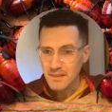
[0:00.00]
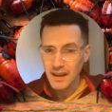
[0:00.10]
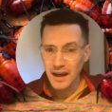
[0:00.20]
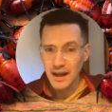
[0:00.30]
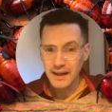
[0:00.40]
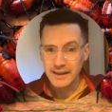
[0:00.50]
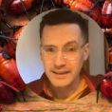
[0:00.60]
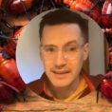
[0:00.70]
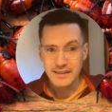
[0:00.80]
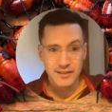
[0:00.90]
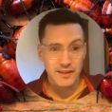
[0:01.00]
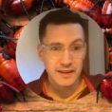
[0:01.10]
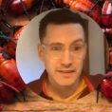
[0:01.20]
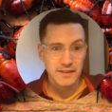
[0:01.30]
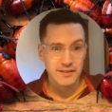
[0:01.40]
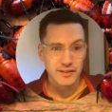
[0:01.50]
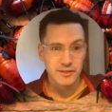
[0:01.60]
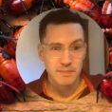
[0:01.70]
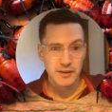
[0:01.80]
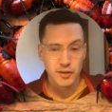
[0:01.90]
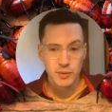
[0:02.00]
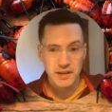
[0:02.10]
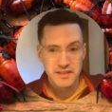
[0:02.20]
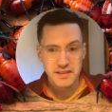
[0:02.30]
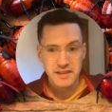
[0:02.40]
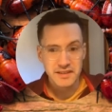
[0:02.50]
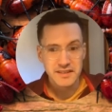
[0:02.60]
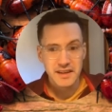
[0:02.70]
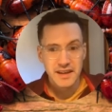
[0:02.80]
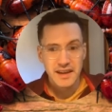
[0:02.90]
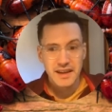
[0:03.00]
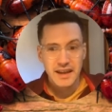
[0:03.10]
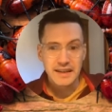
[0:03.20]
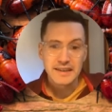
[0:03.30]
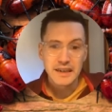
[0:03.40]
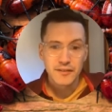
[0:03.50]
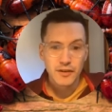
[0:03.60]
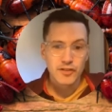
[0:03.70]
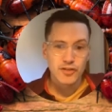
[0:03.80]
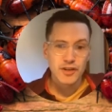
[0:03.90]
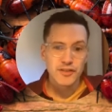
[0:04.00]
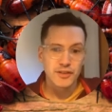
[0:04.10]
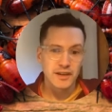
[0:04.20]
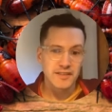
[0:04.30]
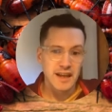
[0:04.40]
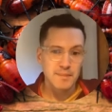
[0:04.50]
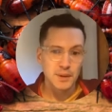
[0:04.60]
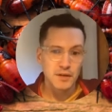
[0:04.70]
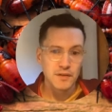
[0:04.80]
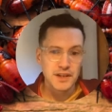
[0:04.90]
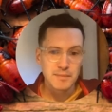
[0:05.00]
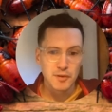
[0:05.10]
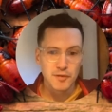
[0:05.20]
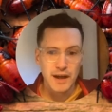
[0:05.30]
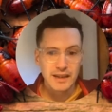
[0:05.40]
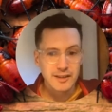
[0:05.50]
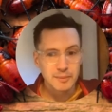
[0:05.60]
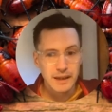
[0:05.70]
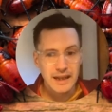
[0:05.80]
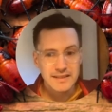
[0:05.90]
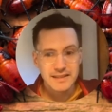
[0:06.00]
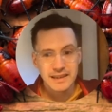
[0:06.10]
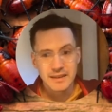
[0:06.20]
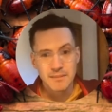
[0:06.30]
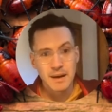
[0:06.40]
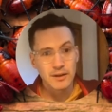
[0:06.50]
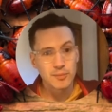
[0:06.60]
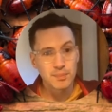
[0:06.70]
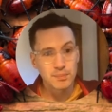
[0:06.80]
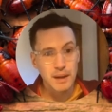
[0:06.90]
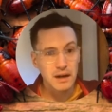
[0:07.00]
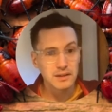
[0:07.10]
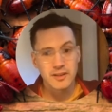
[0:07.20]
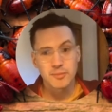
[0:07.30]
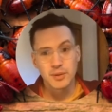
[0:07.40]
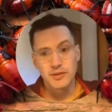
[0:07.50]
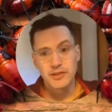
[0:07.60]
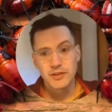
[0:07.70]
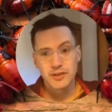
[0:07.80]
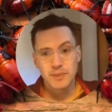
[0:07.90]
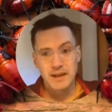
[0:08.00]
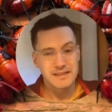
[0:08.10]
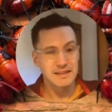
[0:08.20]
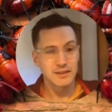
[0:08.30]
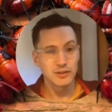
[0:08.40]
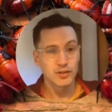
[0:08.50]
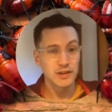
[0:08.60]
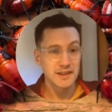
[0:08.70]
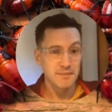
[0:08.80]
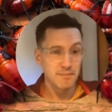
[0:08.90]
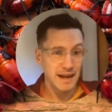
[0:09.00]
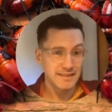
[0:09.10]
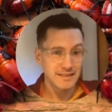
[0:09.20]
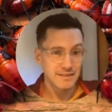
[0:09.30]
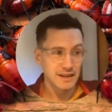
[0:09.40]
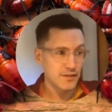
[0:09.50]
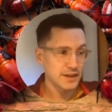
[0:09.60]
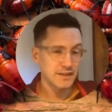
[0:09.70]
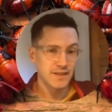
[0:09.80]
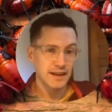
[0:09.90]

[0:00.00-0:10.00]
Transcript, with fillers: uh, the sight of this just makes you want to sneeze. And coniferous trees are an example of anemophilous nemophilous plants, and the amount of pollen that's produced by a single tree is massive. Now think of that